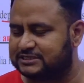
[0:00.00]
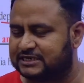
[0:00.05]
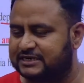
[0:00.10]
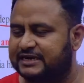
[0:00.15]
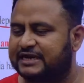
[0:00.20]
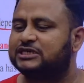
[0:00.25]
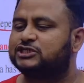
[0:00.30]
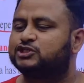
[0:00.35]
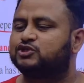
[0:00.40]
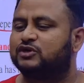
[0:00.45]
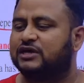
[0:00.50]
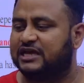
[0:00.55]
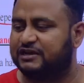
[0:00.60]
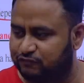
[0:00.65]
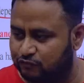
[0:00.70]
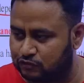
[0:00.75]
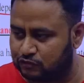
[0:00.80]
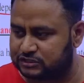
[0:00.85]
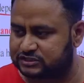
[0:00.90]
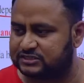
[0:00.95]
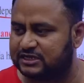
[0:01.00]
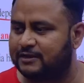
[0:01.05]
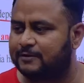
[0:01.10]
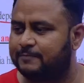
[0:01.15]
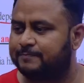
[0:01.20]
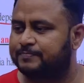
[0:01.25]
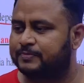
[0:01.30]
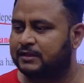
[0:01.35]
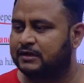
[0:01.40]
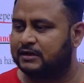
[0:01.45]
tries to enforce
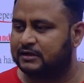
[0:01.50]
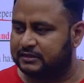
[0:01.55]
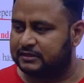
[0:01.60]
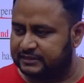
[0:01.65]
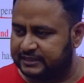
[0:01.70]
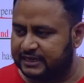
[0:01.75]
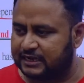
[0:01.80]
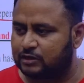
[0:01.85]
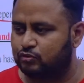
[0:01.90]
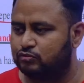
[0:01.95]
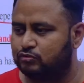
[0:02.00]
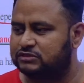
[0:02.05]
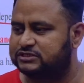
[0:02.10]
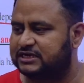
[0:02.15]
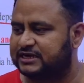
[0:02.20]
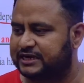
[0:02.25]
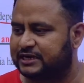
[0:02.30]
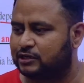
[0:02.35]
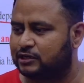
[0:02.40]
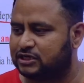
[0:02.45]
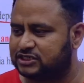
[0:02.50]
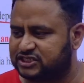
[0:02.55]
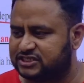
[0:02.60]
their rules and regulations